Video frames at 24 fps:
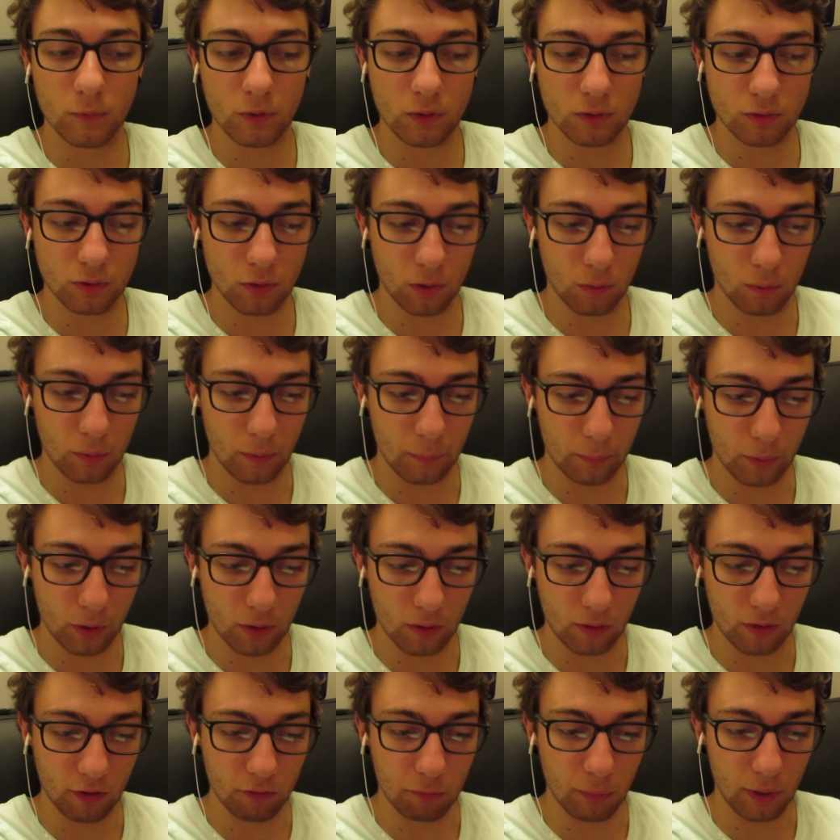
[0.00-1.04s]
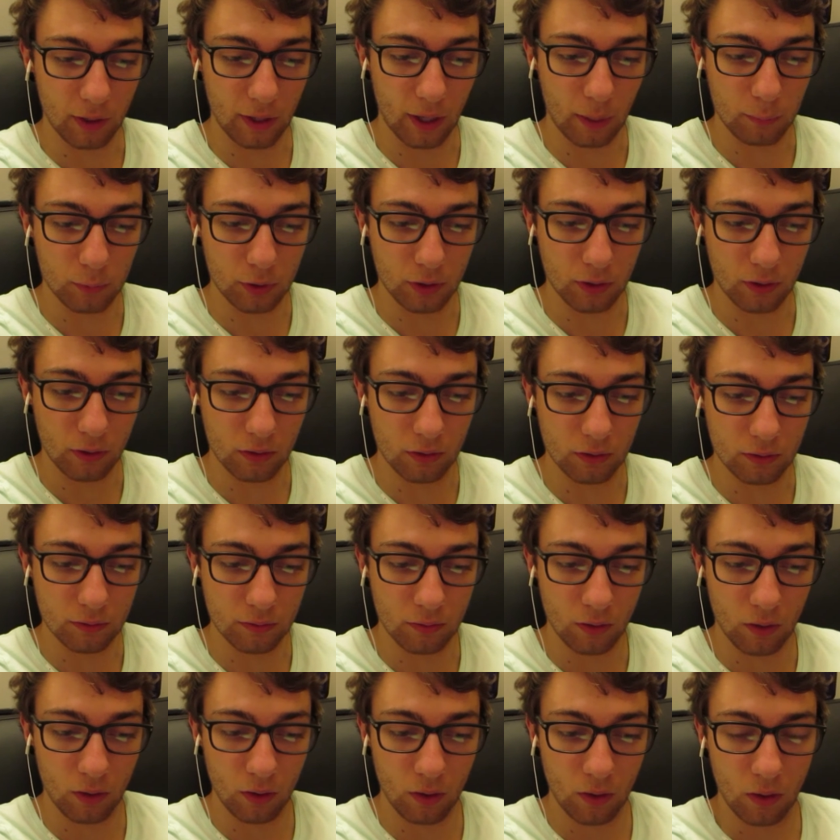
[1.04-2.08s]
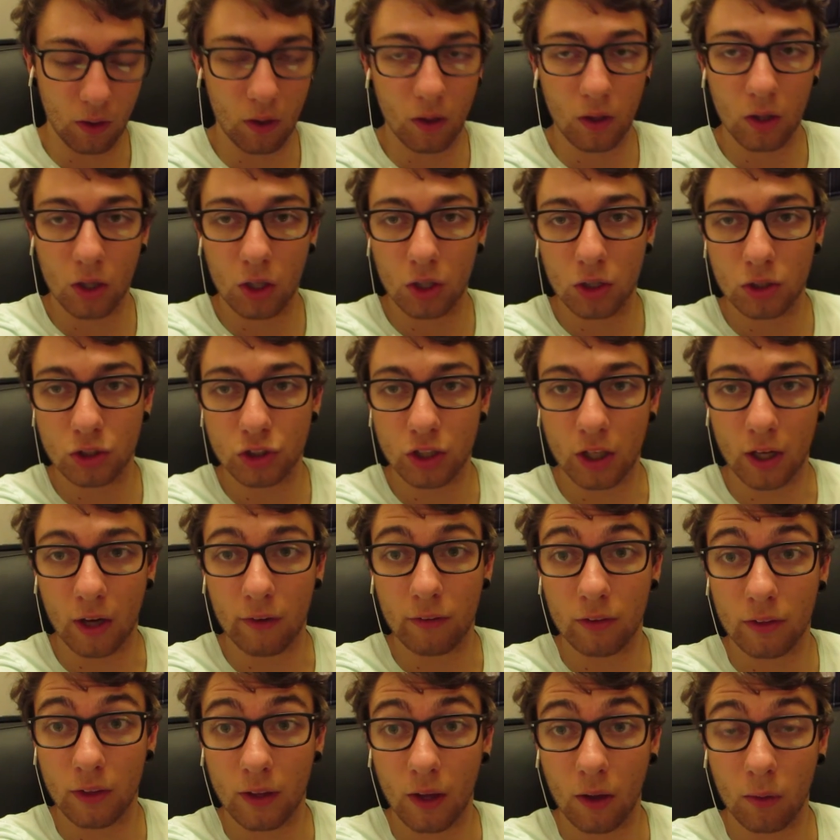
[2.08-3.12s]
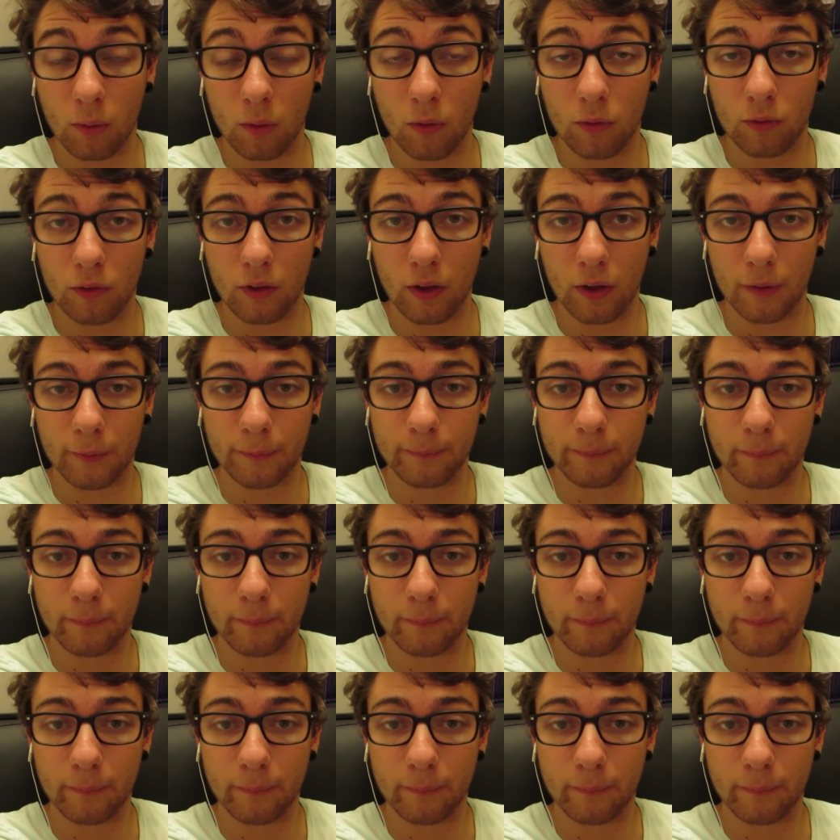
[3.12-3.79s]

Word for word: so I'm gonna leave my camera here and check everything out over there